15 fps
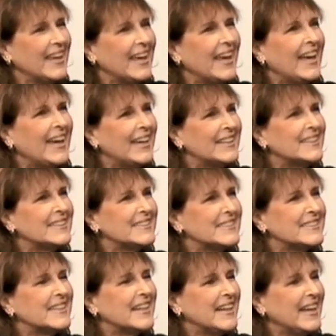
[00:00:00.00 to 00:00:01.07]

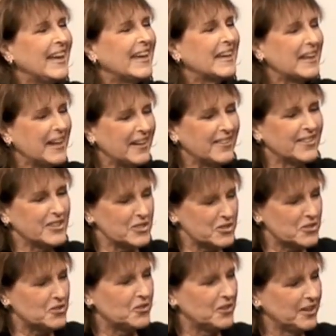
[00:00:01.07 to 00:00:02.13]
And hanging out at the
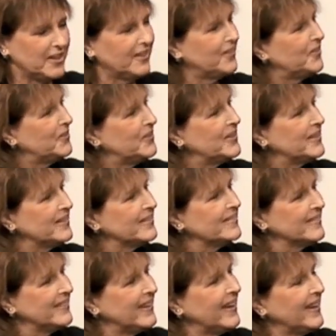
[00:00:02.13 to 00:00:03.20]
studio, and
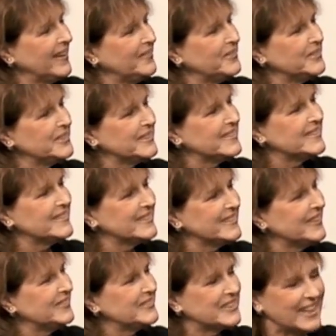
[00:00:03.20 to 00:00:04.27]
yeah, he was
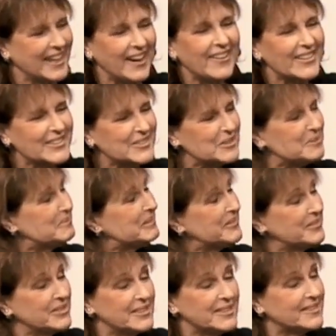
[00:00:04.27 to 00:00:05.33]
a character, but
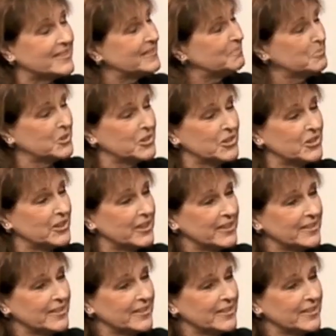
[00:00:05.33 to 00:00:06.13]
he was brilliant.